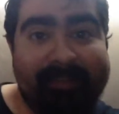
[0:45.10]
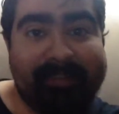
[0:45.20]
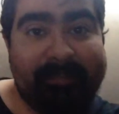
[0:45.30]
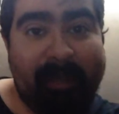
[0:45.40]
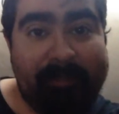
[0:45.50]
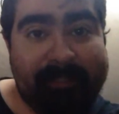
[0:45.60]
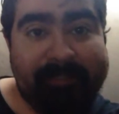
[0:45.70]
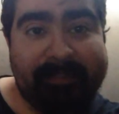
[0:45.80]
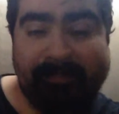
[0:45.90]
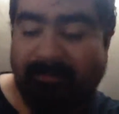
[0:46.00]
Some
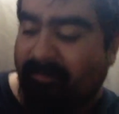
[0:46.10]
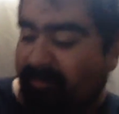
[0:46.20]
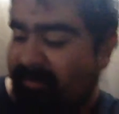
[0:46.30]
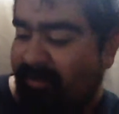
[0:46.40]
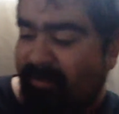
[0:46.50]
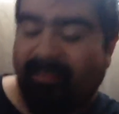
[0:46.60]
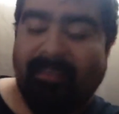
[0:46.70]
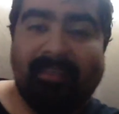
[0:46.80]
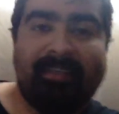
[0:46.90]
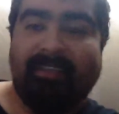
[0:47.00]
hummus. I
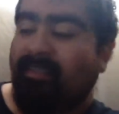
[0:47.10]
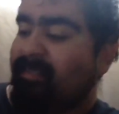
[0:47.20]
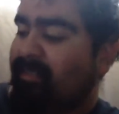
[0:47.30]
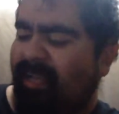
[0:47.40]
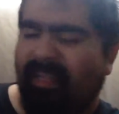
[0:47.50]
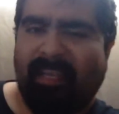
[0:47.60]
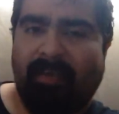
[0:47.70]
don't like hummus. I like